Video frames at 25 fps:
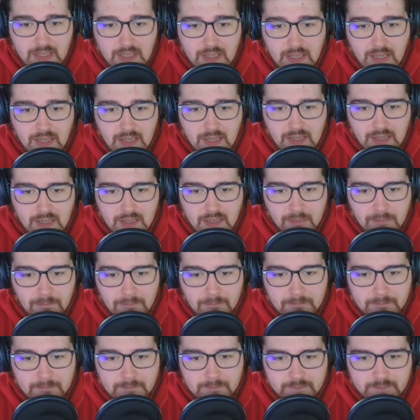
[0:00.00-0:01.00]

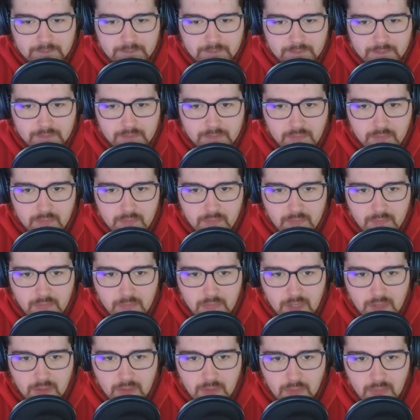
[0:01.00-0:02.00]
But
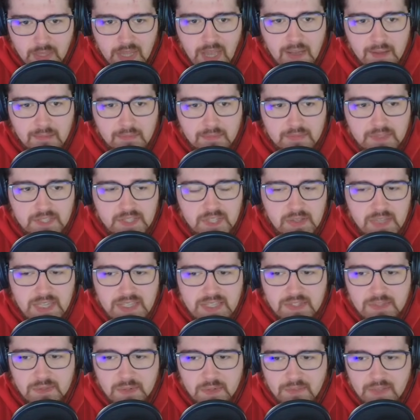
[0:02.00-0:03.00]
yeah, so
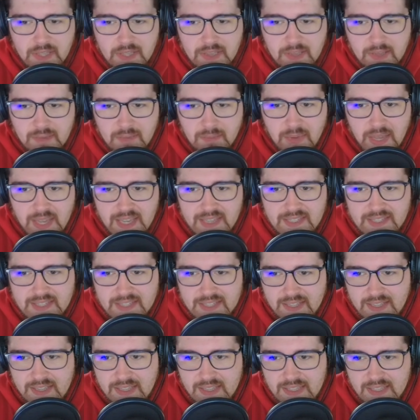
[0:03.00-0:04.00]
that's sort of like the
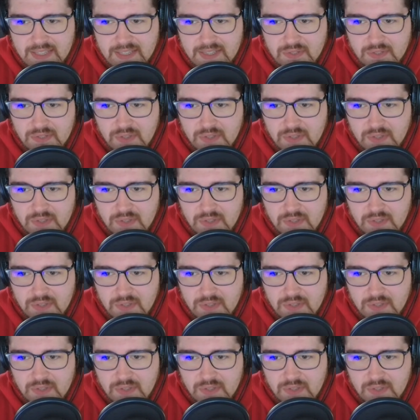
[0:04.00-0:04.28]
basic things.